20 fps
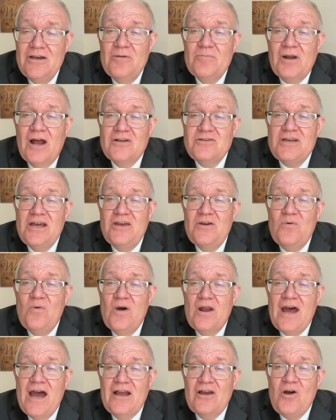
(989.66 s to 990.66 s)
But I'll tell you
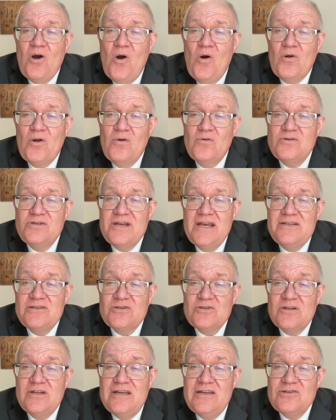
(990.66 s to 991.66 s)
what, I called on
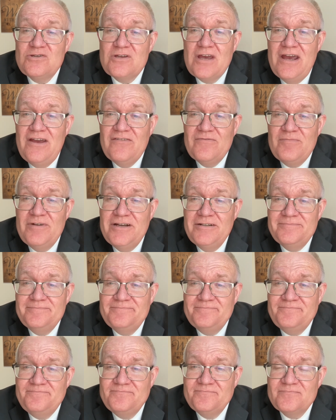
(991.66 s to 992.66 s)
Jesus and he saved me.
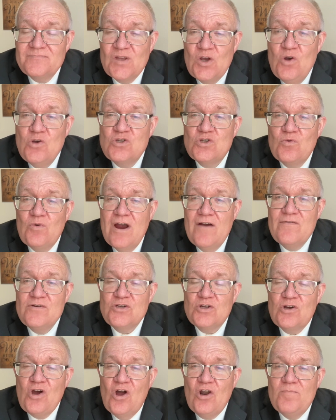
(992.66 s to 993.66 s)
Whosoever
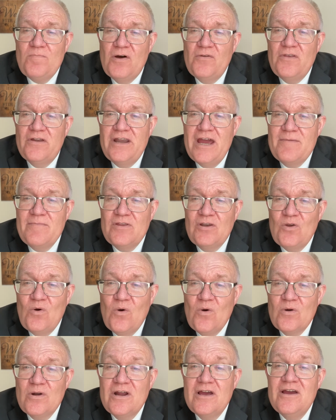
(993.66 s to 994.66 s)
shall call upon the name of the
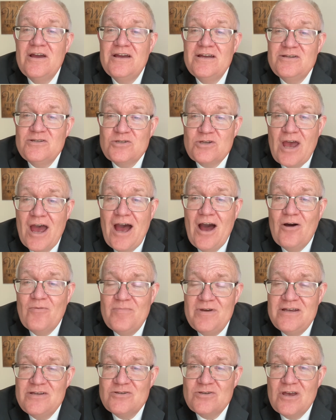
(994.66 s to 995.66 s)
Lord shall
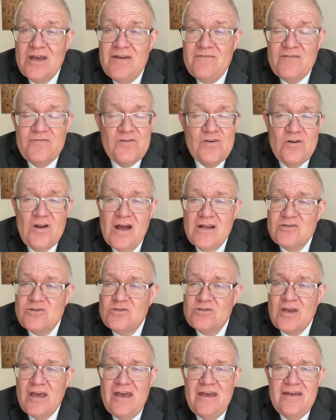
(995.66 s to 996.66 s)
be saved. If you're not
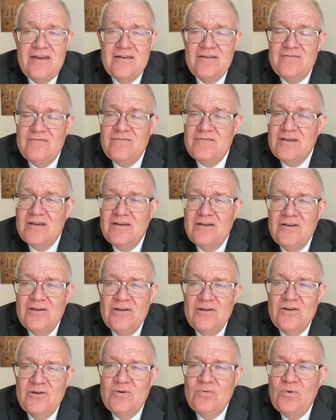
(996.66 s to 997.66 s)
saved,
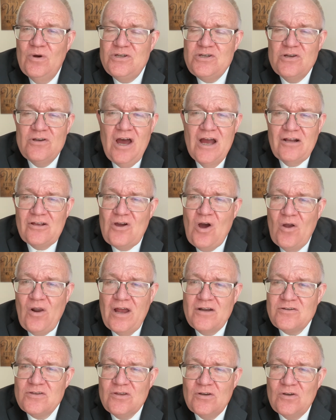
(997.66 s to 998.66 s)
would you not call
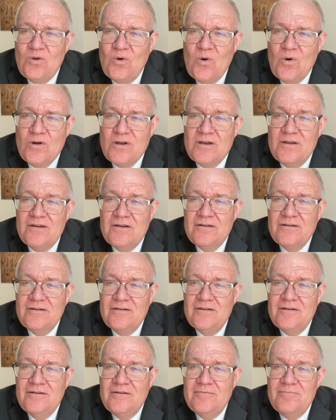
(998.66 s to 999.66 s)
out to the Lord to
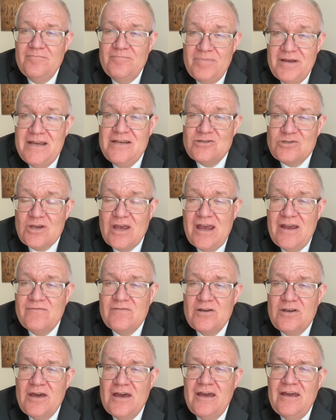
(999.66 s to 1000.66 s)
be saved
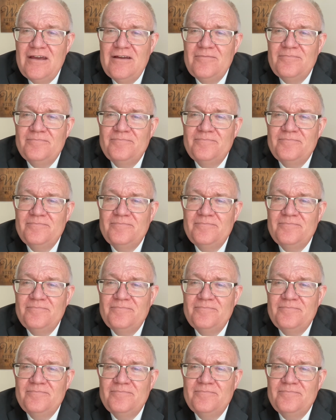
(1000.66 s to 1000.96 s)
today?